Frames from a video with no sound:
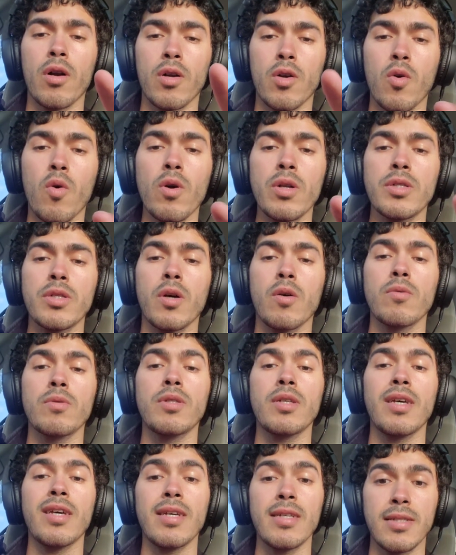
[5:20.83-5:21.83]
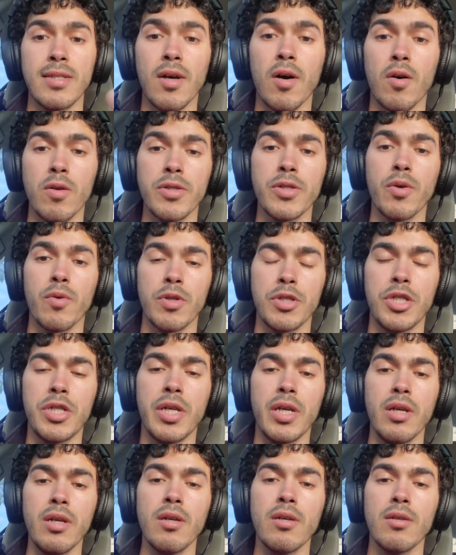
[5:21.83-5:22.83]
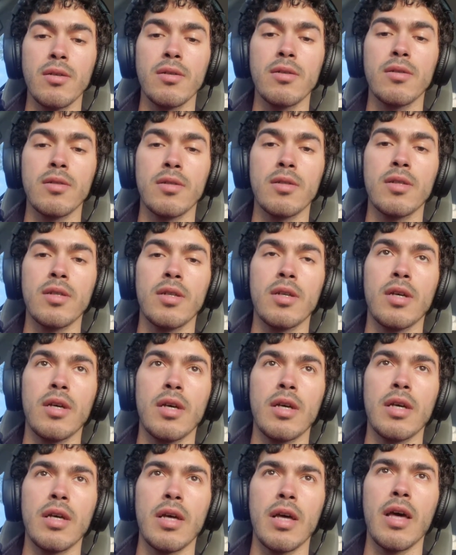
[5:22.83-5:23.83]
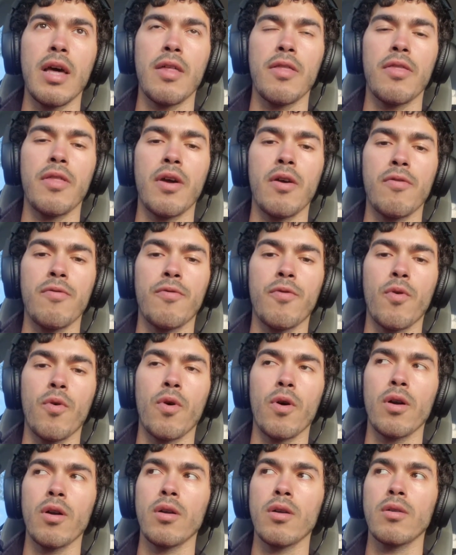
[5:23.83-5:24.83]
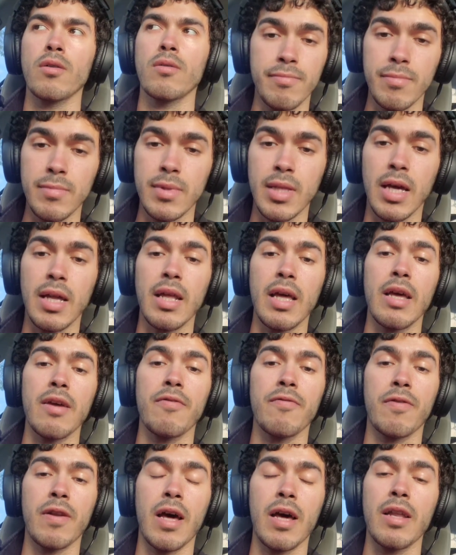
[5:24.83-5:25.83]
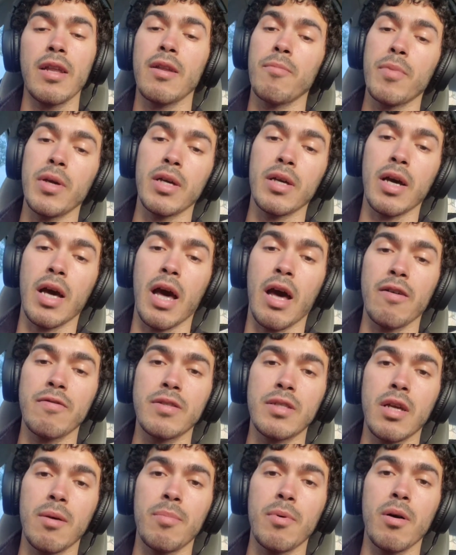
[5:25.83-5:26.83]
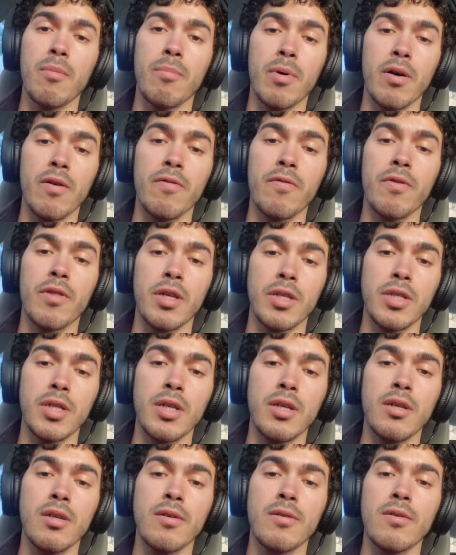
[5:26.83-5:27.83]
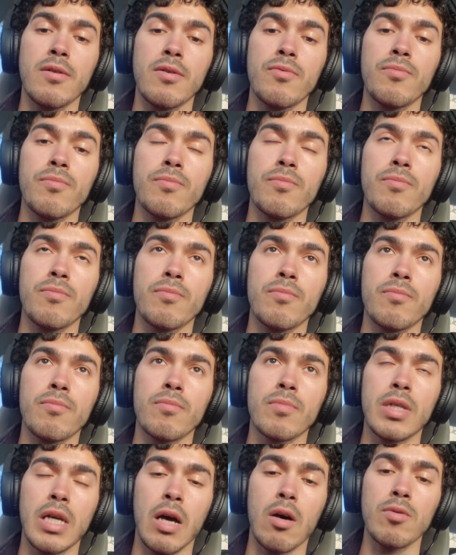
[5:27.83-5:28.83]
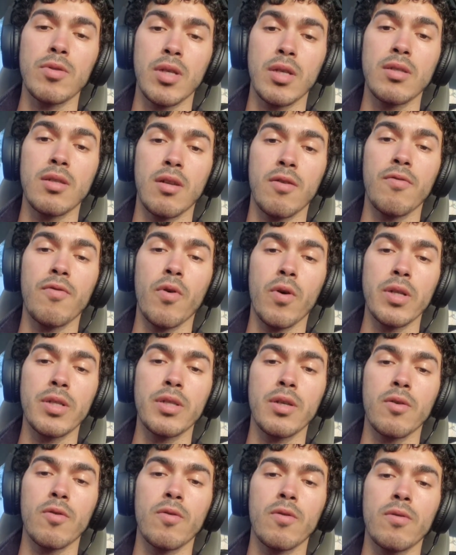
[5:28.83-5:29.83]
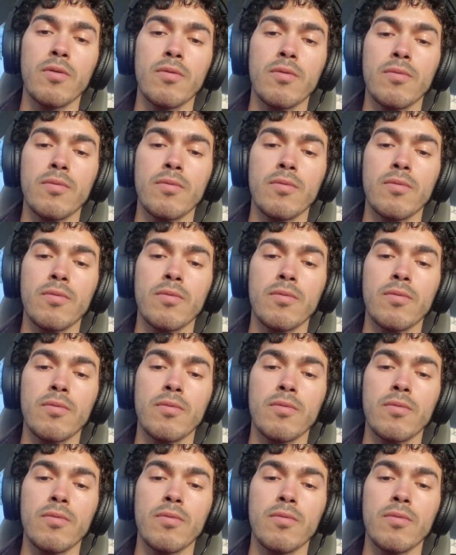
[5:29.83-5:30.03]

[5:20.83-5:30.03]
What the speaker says: chord tones is also a G, and therefore that A flat being a half step above the G counts as an avoid tone.